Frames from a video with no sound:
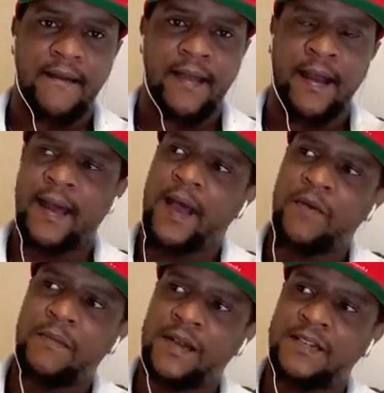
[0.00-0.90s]
And how
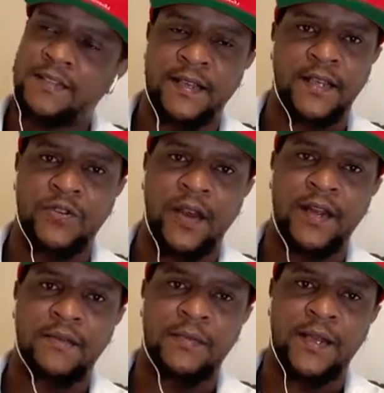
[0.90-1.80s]
much is he
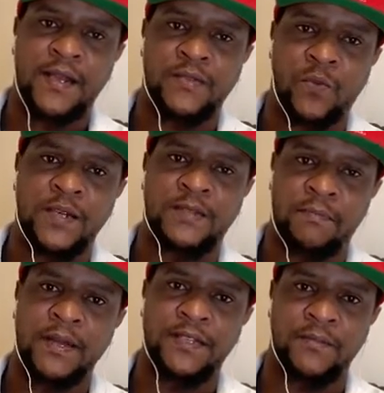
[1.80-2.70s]
draining me, as what
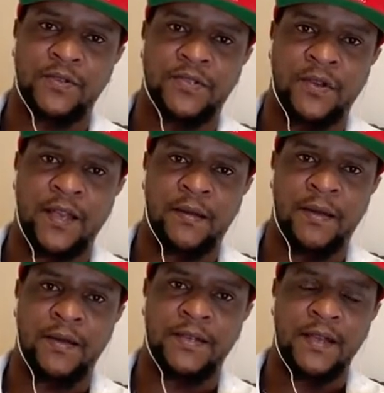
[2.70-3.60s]
Benjamin was talking
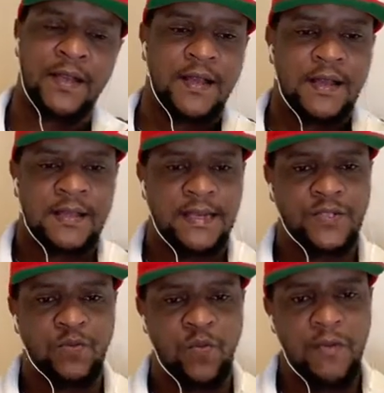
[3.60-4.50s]
about?
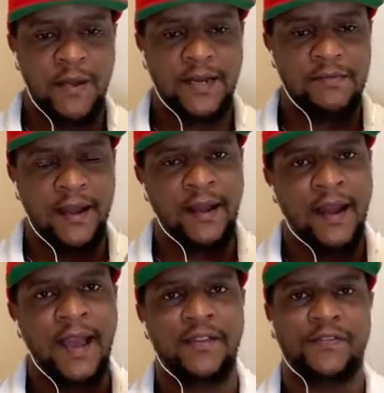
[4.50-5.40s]
This woman in my
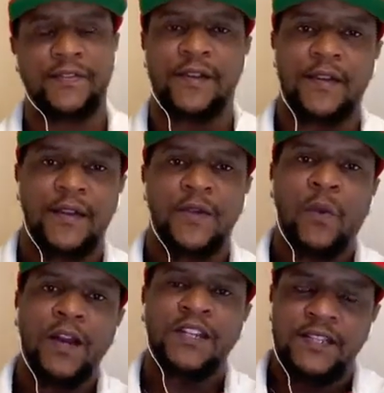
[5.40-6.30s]
life,
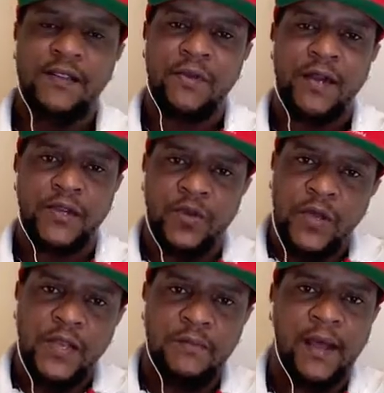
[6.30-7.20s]
what is she really
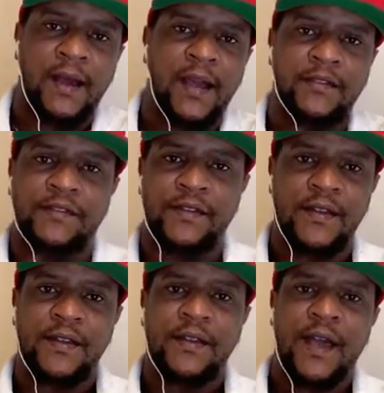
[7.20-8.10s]
doing in my life?
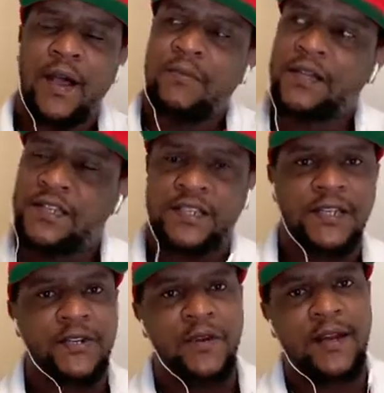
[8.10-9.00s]
How much is
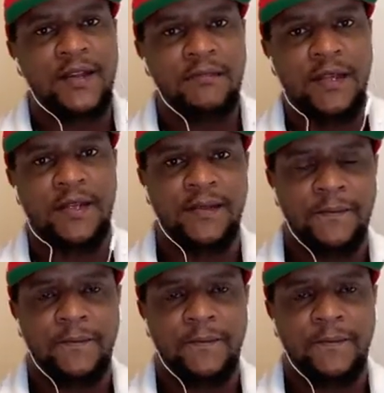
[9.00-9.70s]
she draining me?